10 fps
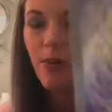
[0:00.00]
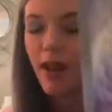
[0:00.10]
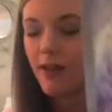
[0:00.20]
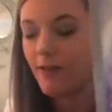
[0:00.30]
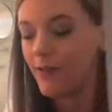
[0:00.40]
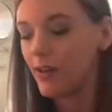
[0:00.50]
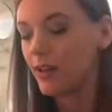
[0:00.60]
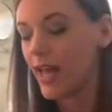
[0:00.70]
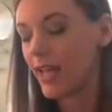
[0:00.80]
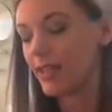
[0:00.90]
But I feel
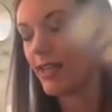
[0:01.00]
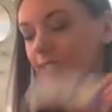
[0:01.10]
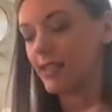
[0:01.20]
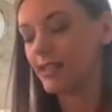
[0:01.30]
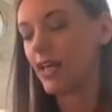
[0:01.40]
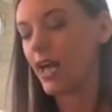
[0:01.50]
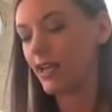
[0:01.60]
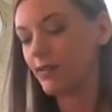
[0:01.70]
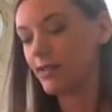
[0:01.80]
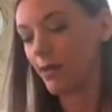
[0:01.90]
like this is kind
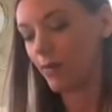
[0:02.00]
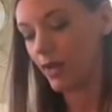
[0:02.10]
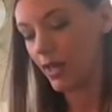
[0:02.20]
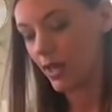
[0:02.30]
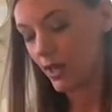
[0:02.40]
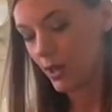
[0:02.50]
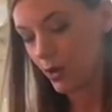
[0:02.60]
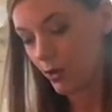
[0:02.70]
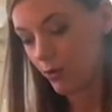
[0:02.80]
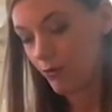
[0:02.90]
of somebody
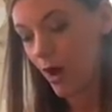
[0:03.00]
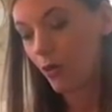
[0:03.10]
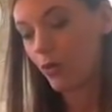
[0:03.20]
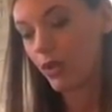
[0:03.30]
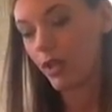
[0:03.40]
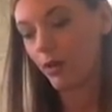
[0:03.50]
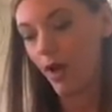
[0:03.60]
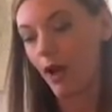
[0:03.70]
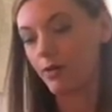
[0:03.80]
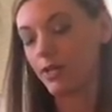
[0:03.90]
who felt really
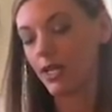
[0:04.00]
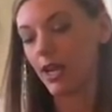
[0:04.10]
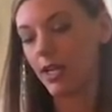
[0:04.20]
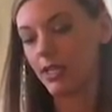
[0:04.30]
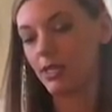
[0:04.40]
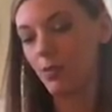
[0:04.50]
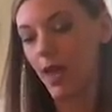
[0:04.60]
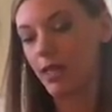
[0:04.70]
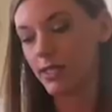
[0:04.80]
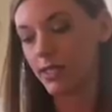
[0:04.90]
grounded and
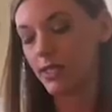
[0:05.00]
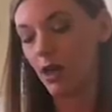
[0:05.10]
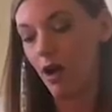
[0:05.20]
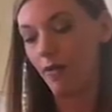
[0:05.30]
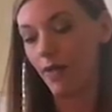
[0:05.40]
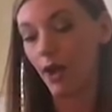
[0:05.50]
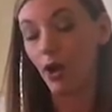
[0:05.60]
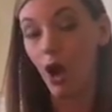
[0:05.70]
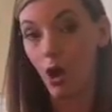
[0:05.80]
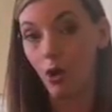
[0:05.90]
independent on
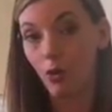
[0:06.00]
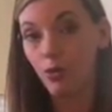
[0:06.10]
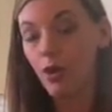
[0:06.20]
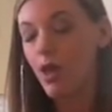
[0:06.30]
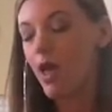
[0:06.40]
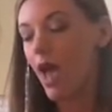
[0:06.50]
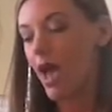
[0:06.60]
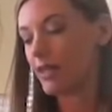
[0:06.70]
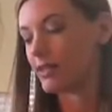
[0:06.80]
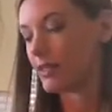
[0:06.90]
their own.
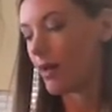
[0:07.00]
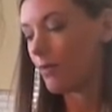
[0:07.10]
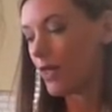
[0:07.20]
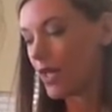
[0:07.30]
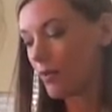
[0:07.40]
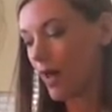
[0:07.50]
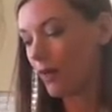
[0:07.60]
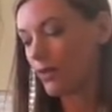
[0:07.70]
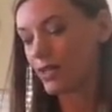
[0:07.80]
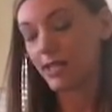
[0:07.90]
And something
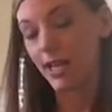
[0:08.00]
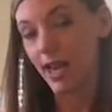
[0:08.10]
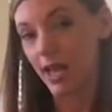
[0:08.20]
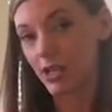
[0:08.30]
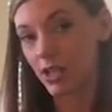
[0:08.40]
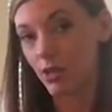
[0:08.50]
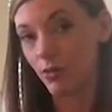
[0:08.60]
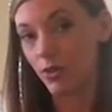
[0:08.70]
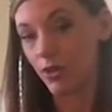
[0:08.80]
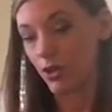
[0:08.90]
about this connection
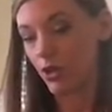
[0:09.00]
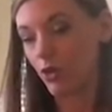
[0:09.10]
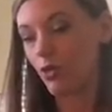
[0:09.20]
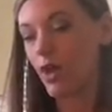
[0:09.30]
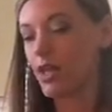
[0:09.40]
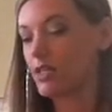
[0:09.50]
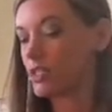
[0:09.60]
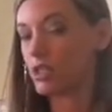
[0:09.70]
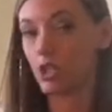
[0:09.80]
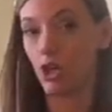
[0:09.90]
with you has
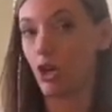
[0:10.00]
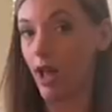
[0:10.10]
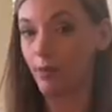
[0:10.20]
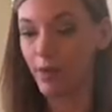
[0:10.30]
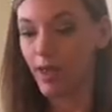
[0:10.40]
stirred up